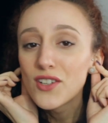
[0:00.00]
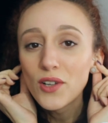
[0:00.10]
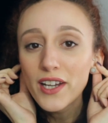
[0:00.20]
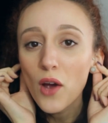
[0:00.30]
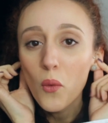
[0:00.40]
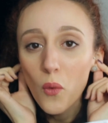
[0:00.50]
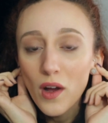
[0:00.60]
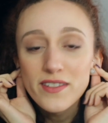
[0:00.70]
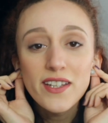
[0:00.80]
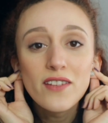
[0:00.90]
because you only get
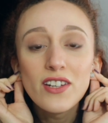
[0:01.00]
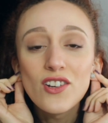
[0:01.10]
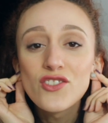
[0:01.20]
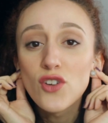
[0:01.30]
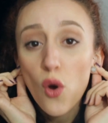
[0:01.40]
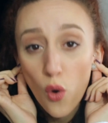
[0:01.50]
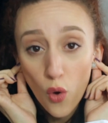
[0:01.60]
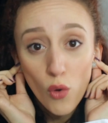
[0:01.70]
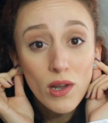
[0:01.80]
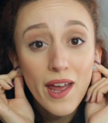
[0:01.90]
one set of ears your
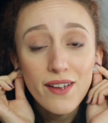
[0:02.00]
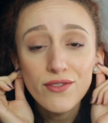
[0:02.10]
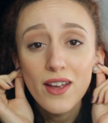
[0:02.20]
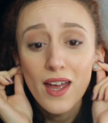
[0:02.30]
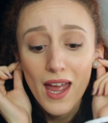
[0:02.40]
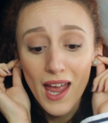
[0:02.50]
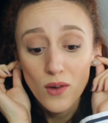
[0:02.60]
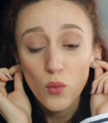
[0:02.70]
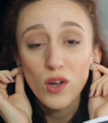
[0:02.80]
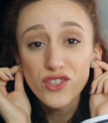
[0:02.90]
whole life,
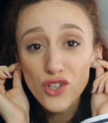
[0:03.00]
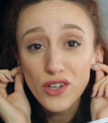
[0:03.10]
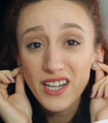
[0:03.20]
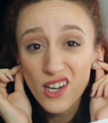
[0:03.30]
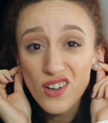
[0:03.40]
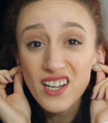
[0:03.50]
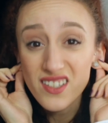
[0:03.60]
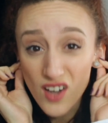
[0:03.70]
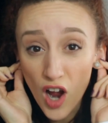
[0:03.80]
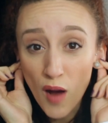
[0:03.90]
and once your hearing
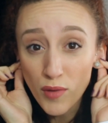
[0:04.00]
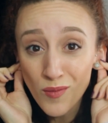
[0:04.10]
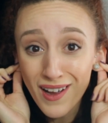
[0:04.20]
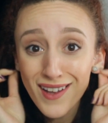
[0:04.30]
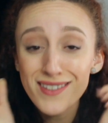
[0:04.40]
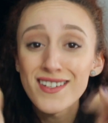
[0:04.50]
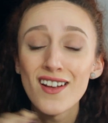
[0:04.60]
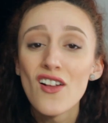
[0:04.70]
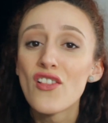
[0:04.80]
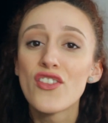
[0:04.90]
is compromised,
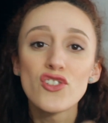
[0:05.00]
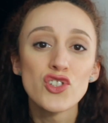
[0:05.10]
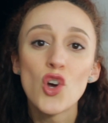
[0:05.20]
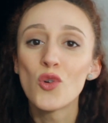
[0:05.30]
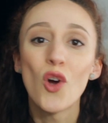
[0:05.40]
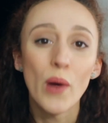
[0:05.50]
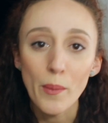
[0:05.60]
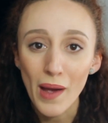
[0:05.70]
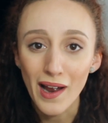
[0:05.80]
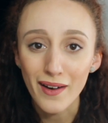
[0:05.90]
there's no
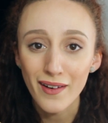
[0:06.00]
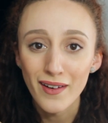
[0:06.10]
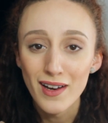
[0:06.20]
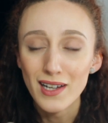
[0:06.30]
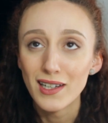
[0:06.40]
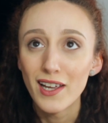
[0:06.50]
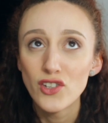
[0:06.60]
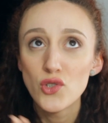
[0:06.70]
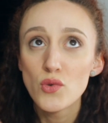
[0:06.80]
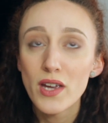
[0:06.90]
going back.
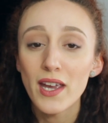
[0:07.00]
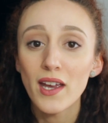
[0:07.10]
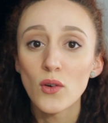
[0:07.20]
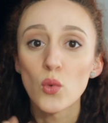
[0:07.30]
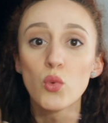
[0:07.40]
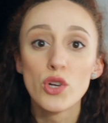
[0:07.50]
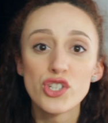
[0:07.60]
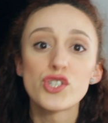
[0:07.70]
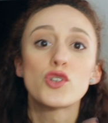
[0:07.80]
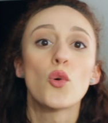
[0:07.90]
Like, you can't
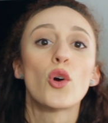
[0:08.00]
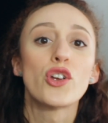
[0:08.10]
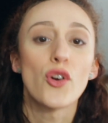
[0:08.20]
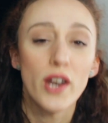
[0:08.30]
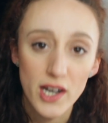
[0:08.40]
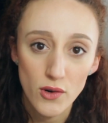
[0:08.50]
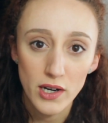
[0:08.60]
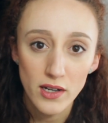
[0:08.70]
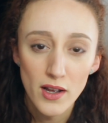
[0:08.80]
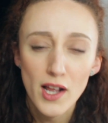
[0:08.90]
restore your
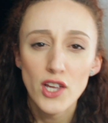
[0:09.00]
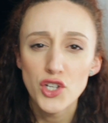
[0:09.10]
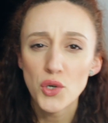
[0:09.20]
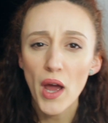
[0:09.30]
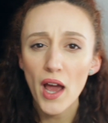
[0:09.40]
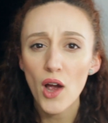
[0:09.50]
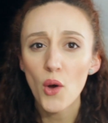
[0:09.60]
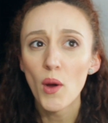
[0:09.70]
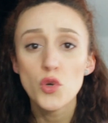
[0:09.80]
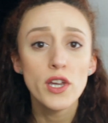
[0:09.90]
hearing. You know
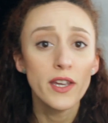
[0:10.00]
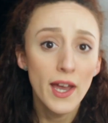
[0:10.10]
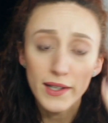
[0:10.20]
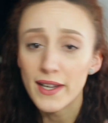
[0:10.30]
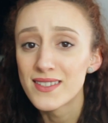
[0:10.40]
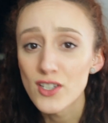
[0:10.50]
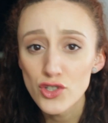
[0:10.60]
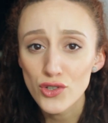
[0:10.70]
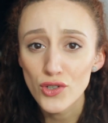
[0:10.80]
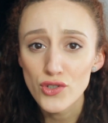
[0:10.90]
how you can get LASIK
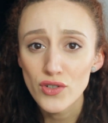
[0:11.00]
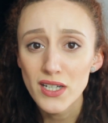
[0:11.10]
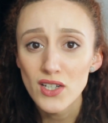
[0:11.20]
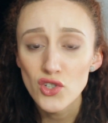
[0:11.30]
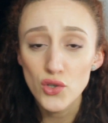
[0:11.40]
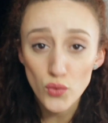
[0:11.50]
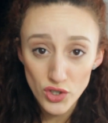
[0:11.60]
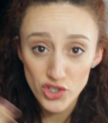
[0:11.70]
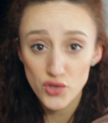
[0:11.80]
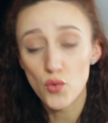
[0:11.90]
surgery to
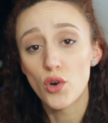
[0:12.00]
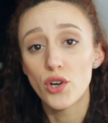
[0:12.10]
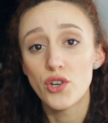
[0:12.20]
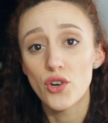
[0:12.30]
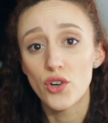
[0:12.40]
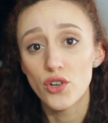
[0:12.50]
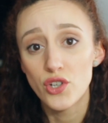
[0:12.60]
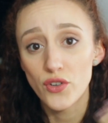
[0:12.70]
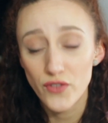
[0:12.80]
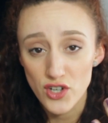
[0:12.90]
restore your
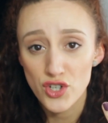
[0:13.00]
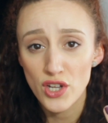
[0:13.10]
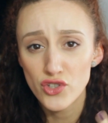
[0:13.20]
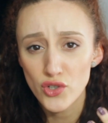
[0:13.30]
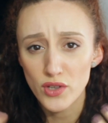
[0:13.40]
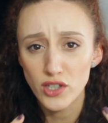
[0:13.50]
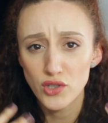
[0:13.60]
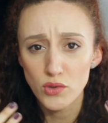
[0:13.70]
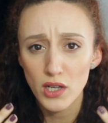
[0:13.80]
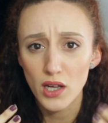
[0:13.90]
vision so that
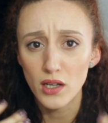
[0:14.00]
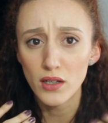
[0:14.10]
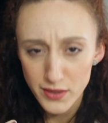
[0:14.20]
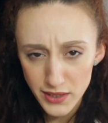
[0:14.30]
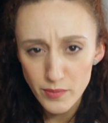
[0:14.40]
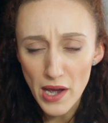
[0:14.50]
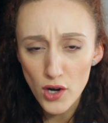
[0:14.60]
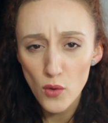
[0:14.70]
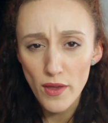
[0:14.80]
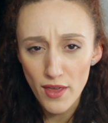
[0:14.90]
you can see
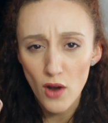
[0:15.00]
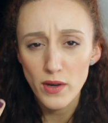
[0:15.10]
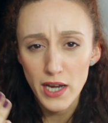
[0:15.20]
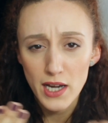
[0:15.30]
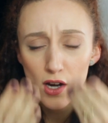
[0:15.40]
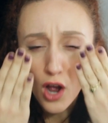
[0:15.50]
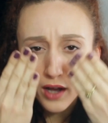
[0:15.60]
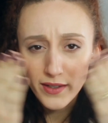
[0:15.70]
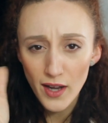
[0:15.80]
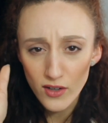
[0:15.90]
better without needing
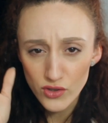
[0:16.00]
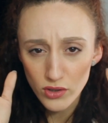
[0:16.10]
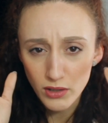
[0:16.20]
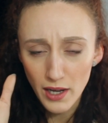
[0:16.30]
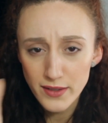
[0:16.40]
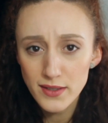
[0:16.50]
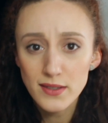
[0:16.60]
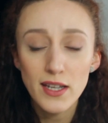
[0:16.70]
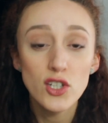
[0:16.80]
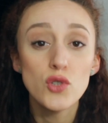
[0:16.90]
contacts or
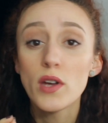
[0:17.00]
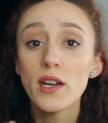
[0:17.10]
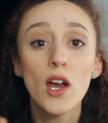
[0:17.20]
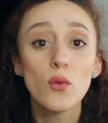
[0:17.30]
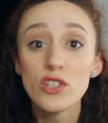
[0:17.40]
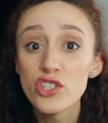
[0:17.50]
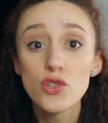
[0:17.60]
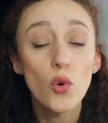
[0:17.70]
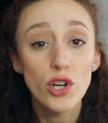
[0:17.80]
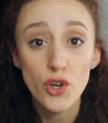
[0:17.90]
glasses? Like, you cannot
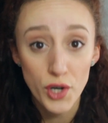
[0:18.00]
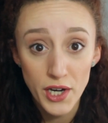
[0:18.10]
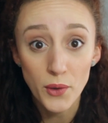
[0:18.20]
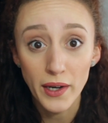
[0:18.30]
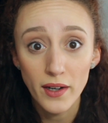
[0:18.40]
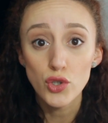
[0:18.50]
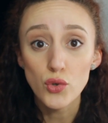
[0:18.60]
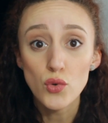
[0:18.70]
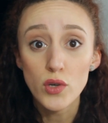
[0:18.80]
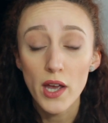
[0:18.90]
restore your hearing.
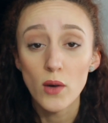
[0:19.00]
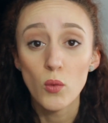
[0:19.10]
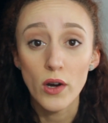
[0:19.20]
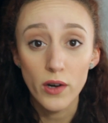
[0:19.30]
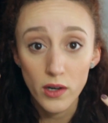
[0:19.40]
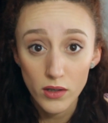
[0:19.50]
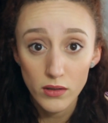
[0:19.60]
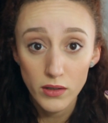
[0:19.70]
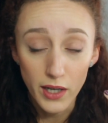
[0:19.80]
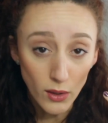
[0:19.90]
You can wear
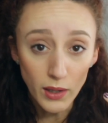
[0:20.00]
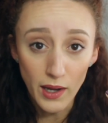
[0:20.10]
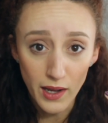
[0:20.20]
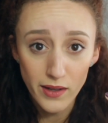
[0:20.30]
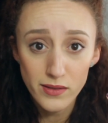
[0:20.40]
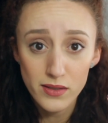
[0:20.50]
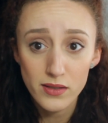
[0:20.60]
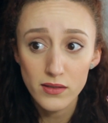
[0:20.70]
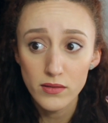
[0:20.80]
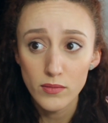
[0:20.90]
hearing
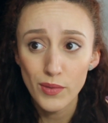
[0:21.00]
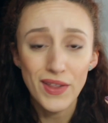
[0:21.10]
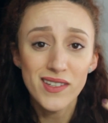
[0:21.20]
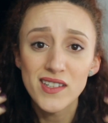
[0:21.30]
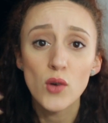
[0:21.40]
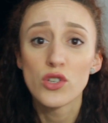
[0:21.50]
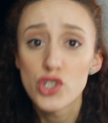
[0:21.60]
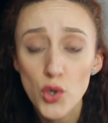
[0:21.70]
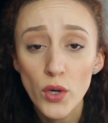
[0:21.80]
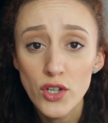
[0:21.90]
aids, but that's not
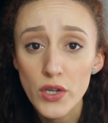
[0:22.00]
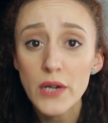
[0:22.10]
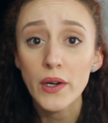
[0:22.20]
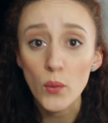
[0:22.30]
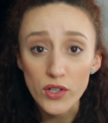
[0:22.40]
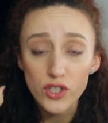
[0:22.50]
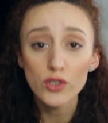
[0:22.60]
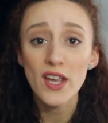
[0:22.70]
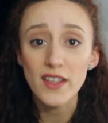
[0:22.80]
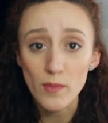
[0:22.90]
restoring your hearing. Once you
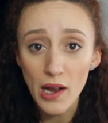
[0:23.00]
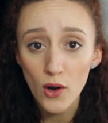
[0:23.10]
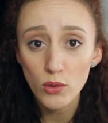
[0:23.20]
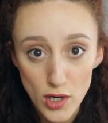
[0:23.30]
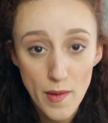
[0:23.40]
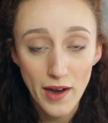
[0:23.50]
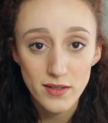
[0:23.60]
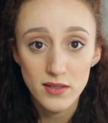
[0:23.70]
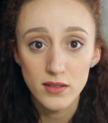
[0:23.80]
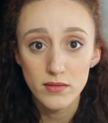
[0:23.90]
take them out, you're
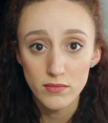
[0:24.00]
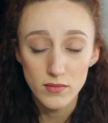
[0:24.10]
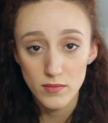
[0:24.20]
back to